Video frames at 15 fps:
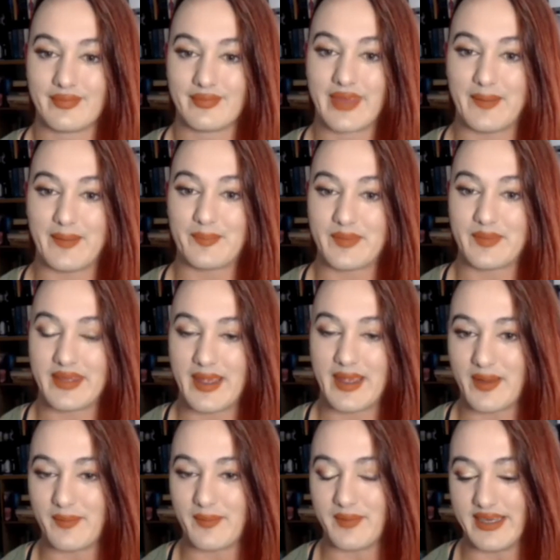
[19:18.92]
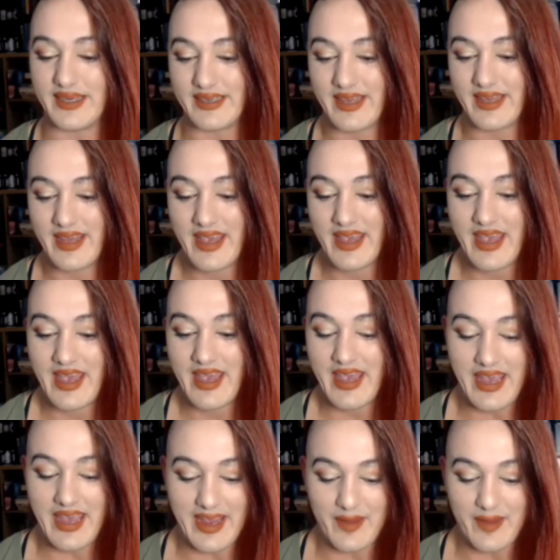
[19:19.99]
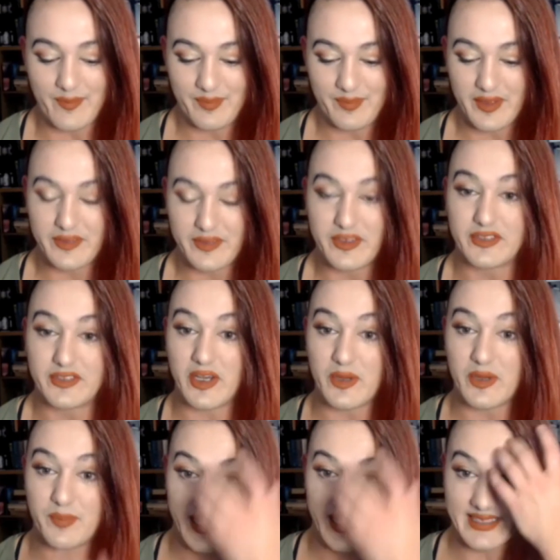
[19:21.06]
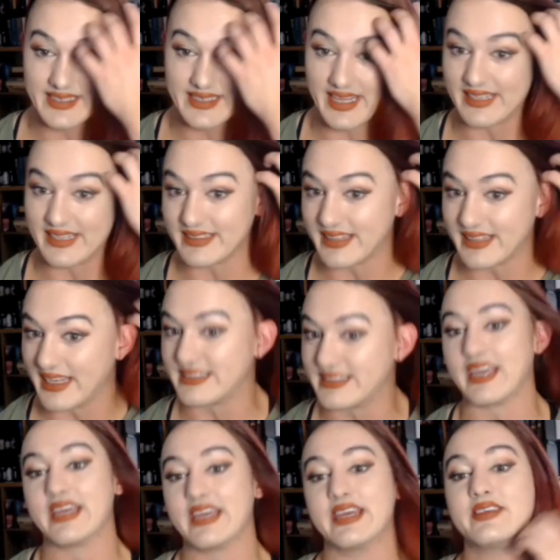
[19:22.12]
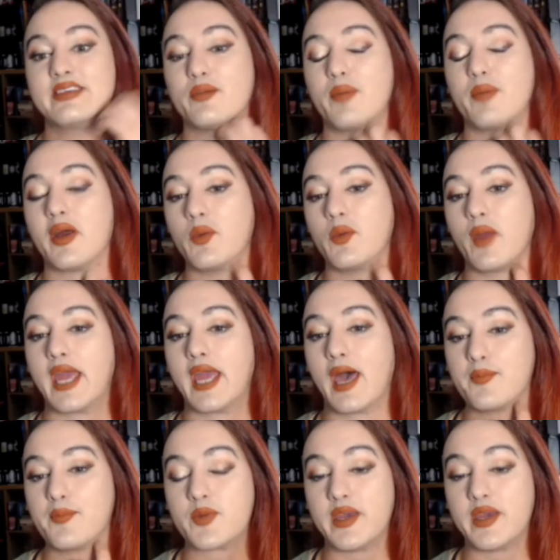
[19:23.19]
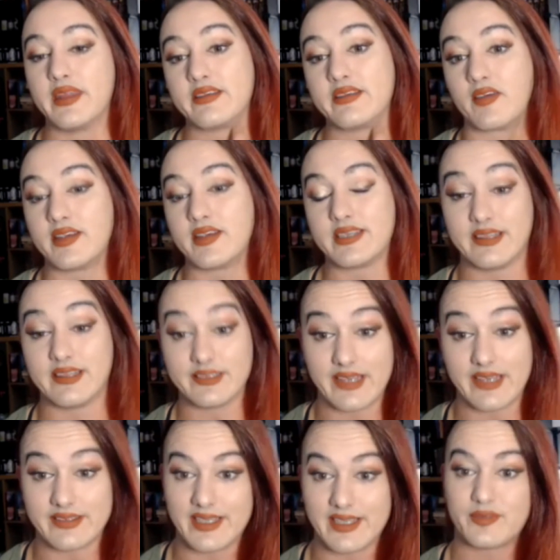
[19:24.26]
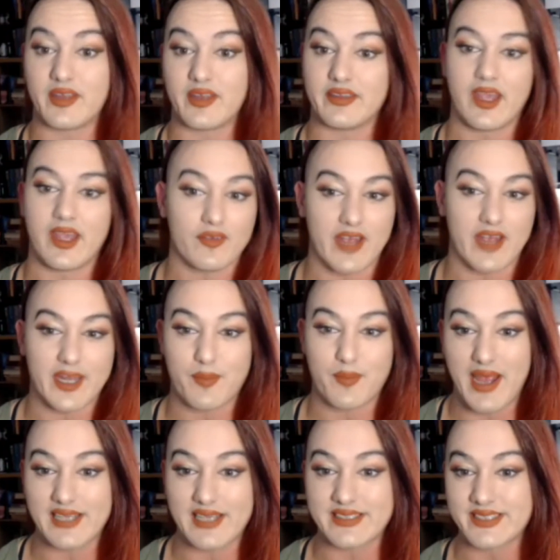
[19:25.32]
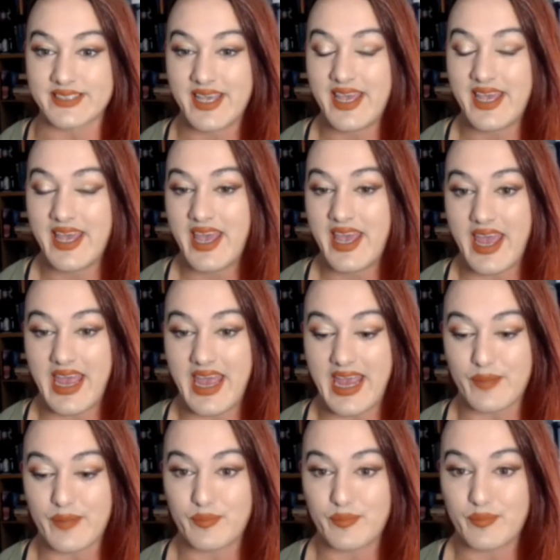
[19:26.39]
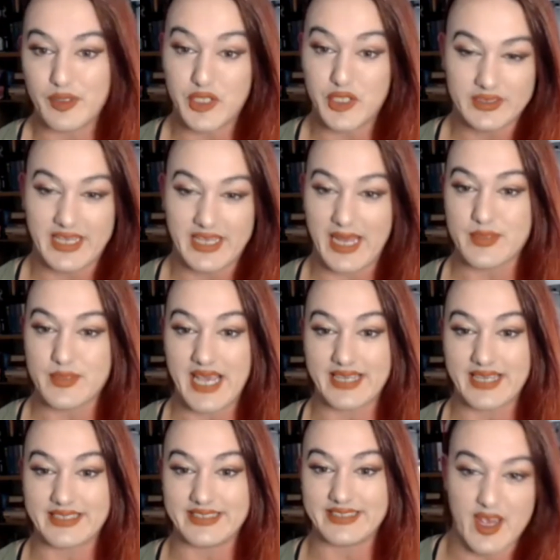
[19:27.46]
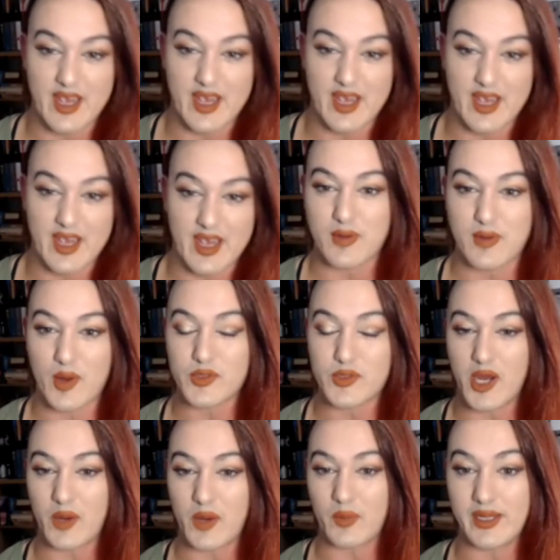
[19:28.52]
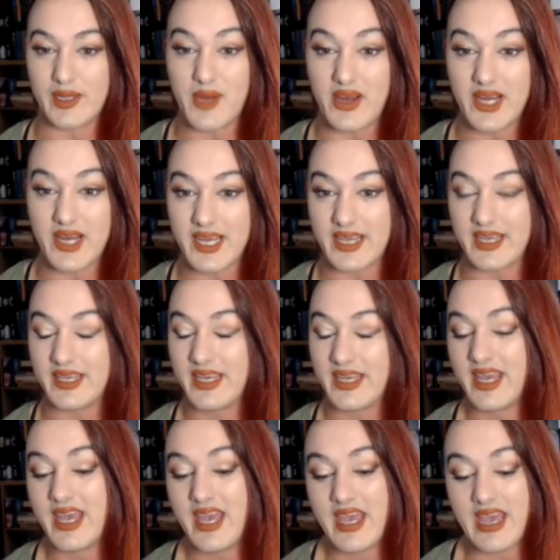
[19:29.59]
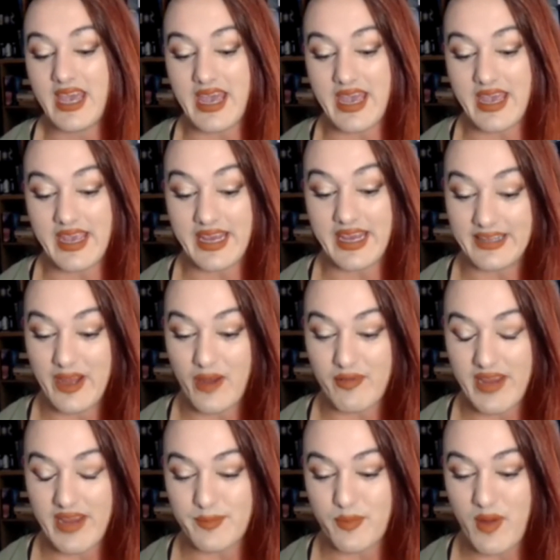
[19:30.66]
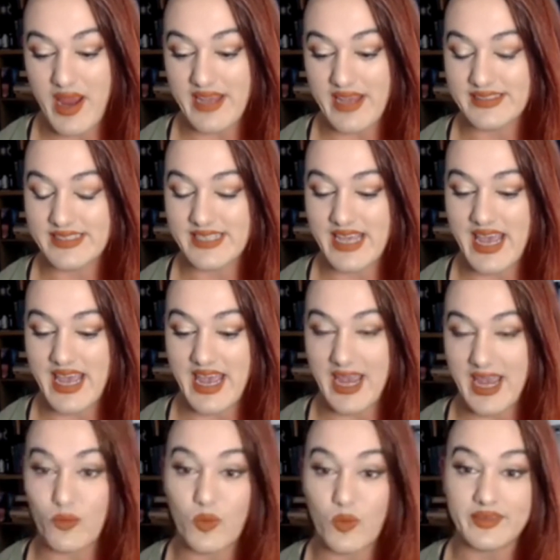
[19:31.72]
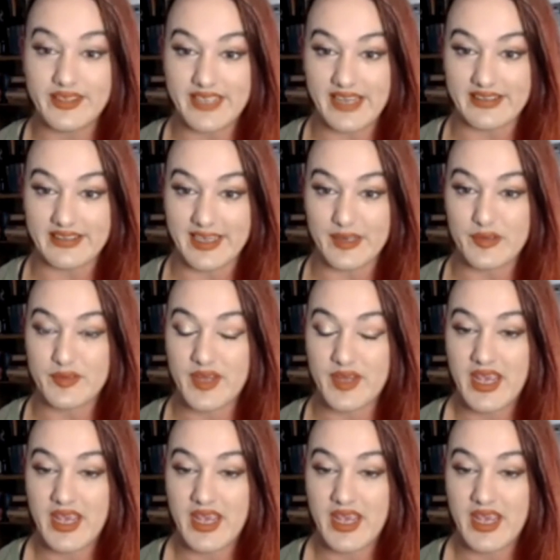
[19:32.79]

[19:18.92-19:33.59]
Yep. I mean, the two biggest things that they say the body weight helps with is obviously the deadlift and the overhead press. It just came second in a heavyweight pro show in America in the overhead press, won the deadlift.